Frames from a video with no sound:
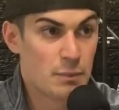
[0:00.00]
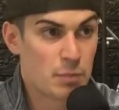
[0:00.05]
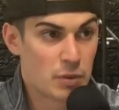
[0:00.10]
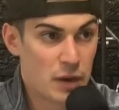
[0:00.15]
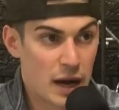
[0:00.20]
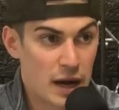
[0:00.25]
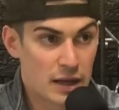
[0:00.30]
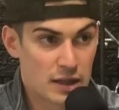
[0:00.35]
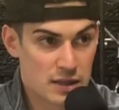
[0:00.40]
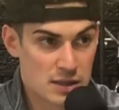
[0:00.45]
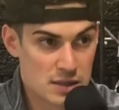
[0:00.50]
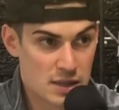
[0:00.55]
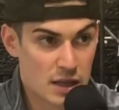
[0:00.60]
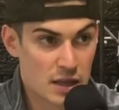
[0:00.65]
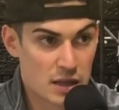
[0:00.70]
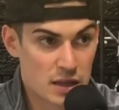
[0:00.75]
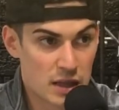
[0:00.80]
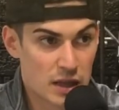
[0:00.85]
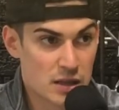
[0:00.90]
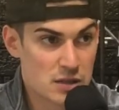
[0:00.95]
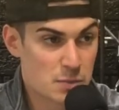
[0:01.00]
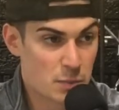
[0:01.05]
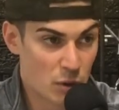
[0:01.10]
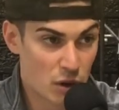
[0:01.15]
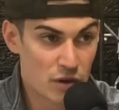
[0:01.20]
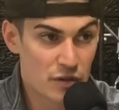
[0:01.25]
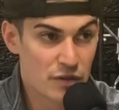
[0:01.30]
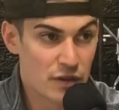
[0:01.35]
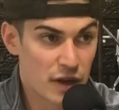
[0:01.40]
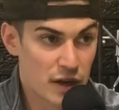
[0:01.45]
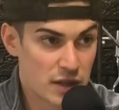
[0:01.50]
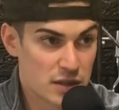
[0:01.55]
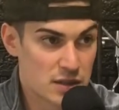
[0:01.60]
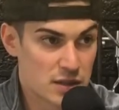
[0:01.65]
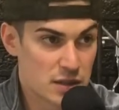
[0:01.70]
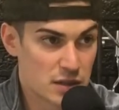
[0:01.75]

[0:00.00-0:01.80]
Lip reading: practicing things perfect,